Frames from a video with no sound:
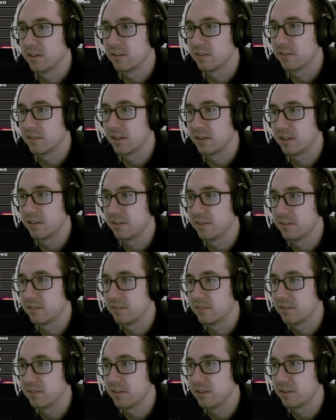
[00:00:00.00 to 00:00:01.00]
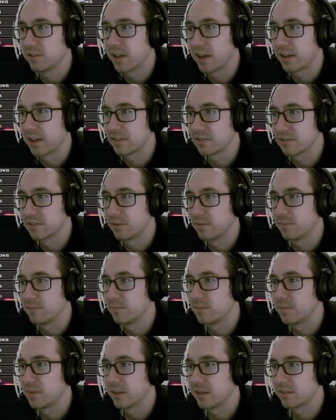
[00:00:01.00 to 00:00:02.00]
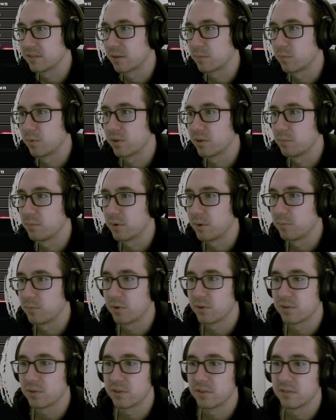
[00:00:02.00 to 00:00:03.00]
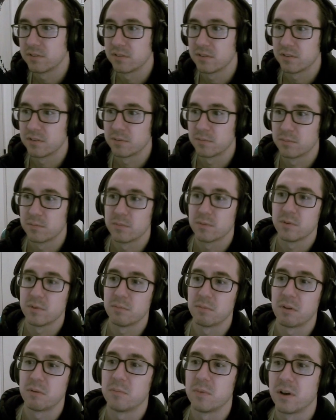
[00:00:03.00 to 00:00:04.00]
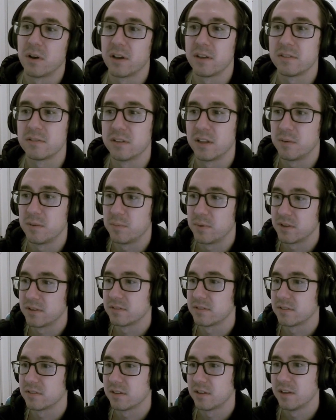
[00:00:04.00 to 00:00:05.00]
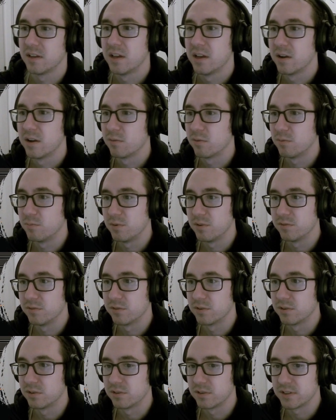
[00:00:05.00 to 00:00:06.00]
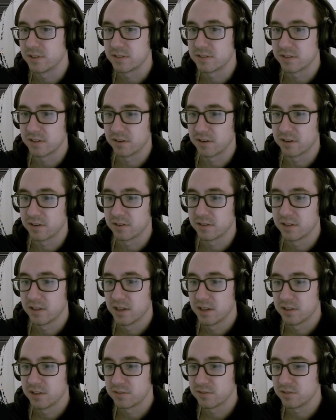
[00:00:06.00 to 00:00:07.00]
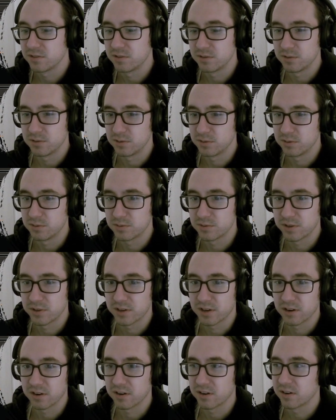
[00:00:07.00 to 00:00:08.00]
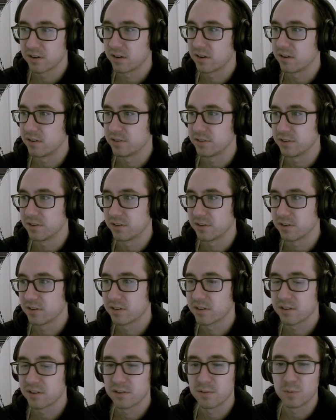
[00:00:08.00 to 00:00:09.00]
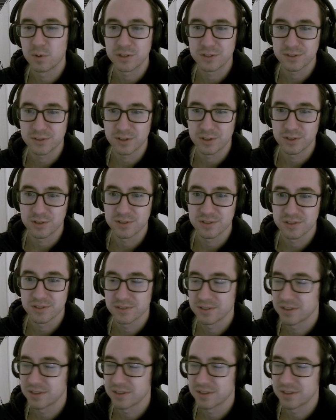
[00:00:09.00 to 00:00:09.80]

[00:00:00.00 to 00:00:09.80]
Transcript: Then you cast some things like Porcupine Portent, Fruitbine Mice, Limbus, removal, etc. to trigger all your Ruscos.